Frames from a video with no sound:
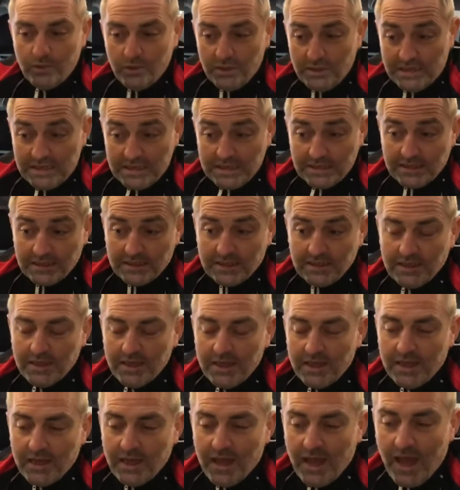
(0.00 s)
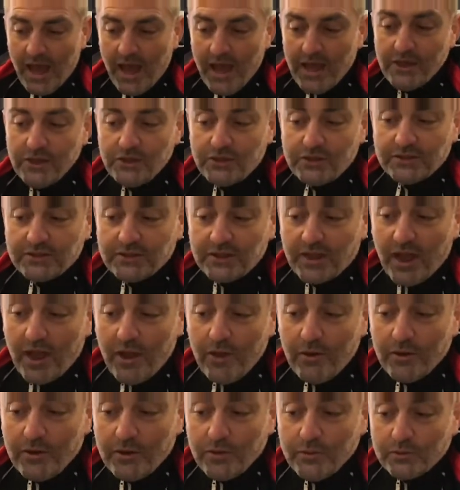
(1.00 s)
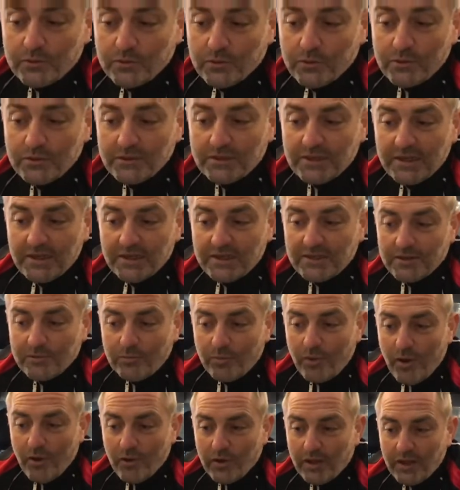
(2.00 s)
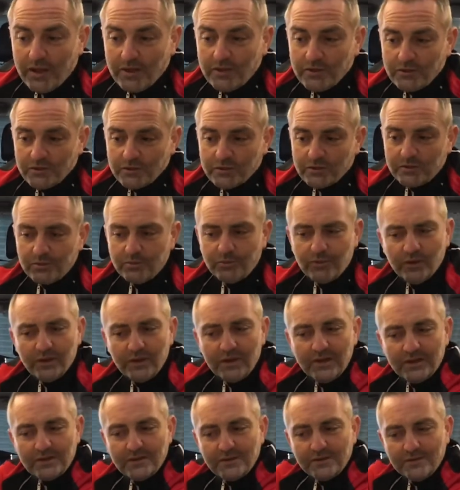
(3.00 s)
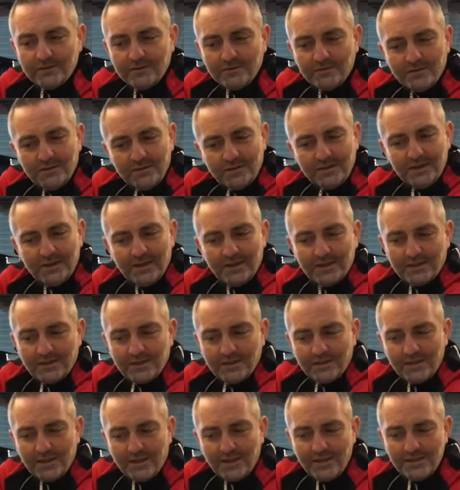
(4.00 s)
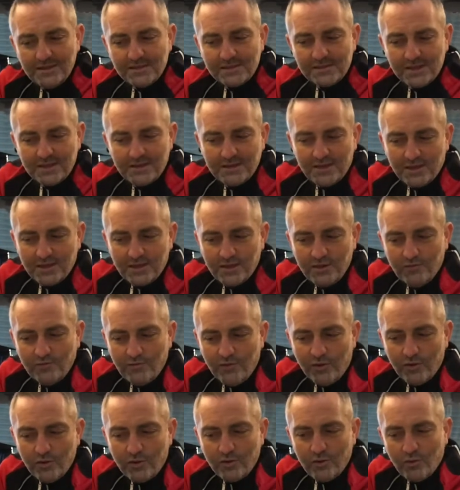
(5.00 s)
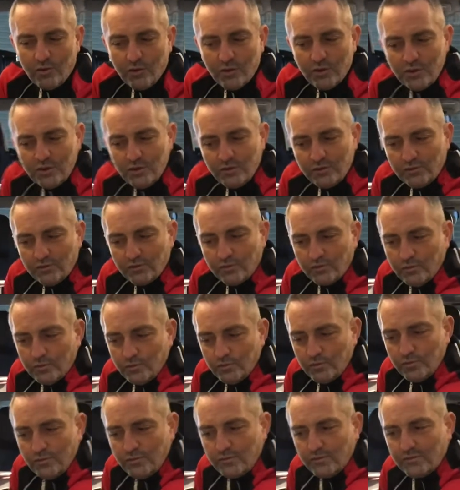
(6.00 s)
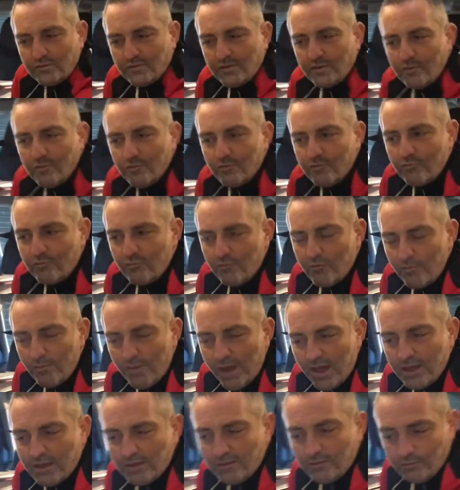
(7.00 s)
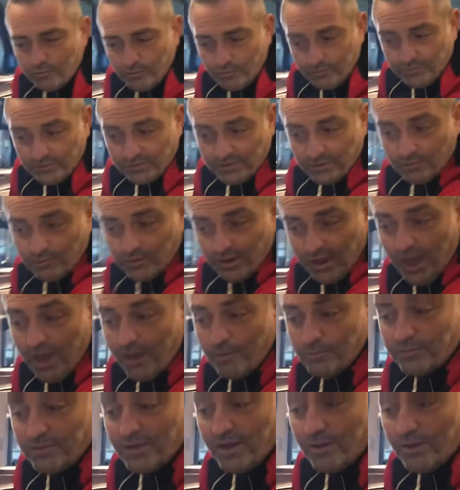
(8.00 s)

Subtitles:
did it ages ago, and it was always a little pocket just to put little things in that you find quite useful. We've still kept that